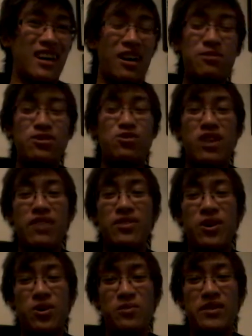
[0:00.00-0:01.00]
I was
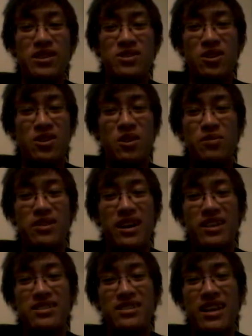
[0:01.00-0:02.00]
driving home and I saw a couple
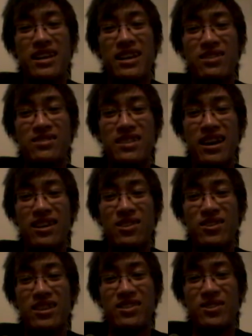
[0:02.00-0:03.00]
guys standing outside
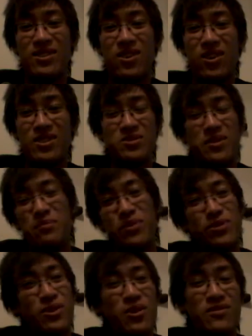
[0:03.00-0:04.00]
looking at their cars. So I
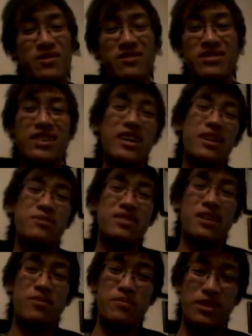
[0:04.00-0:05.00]
pulled over and I was like, hey, what's
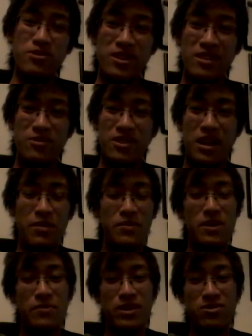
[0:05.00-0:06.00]
up? I'm gonna
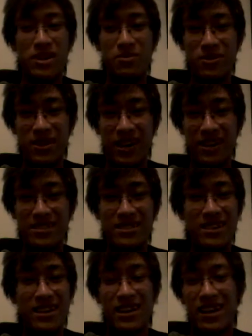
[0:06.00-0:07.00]
be a petrolhead with you guys.
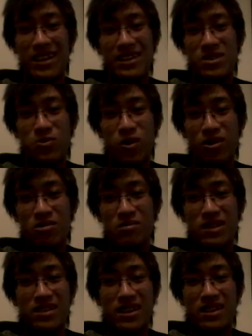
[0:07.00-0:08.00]
And they just welcomed
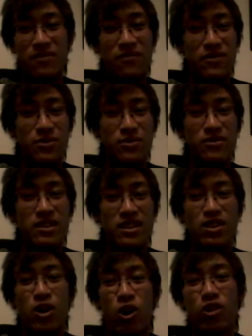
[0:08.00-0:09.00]
me. Like, if you're
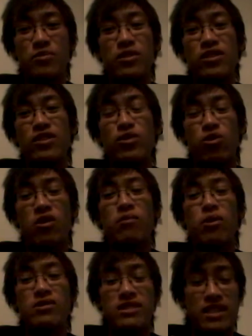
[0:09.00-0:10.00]
in the car community, you are
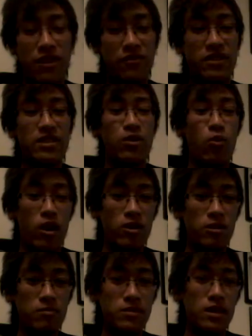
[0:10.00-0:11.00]
most definitely
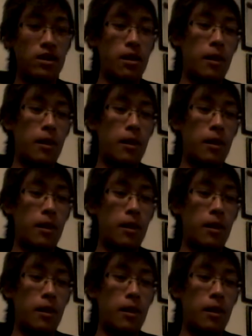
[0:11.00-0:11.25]
welcomed.